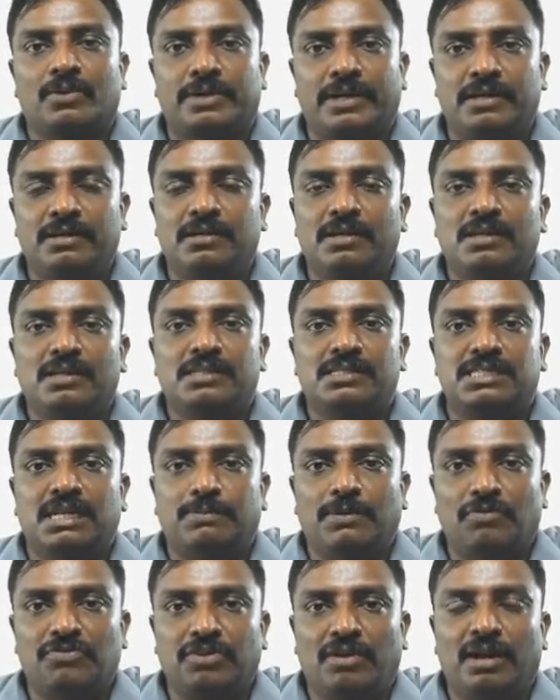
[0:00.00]
okay,
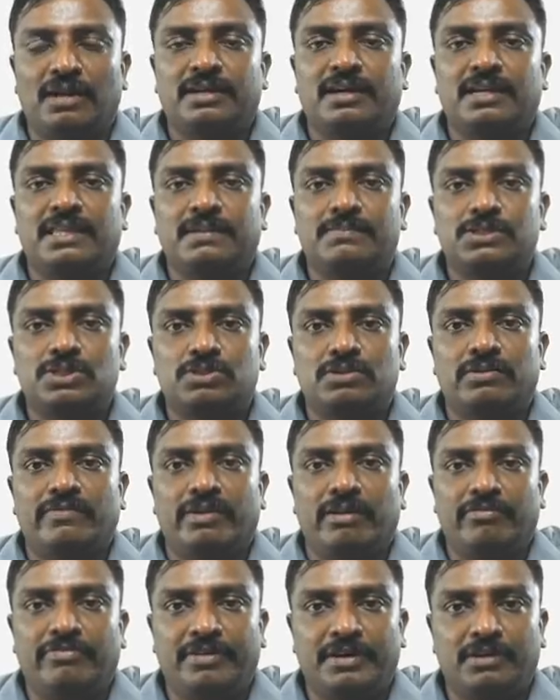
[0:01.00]
some of the algorithms
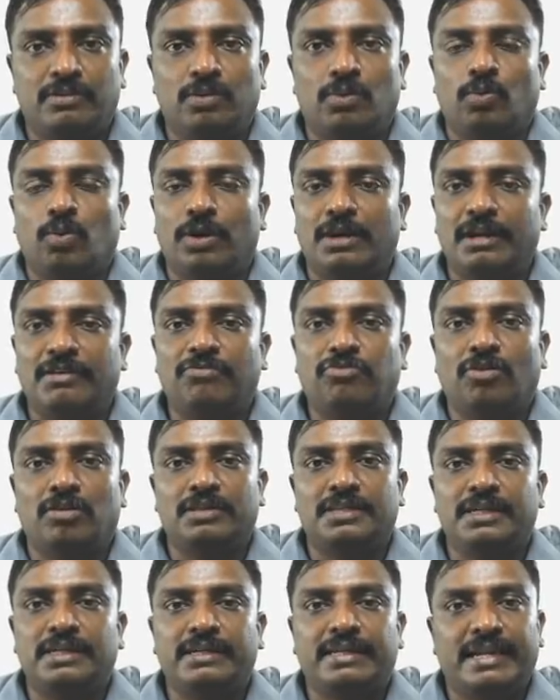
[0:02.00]
will fit only for
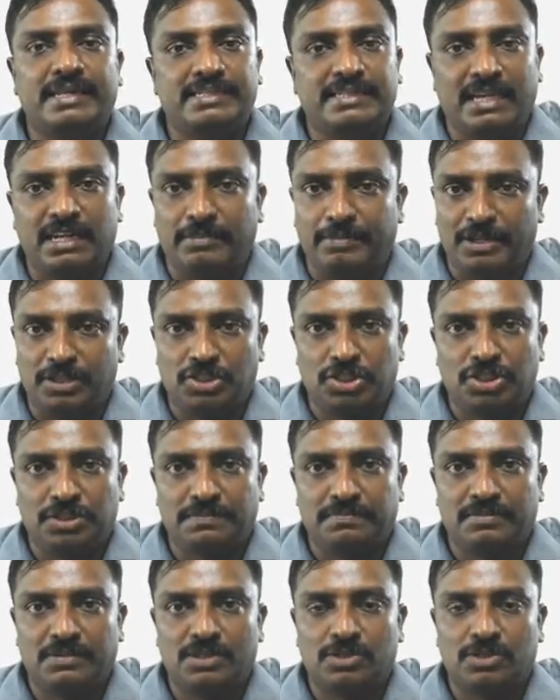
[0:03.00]
the grayscale image.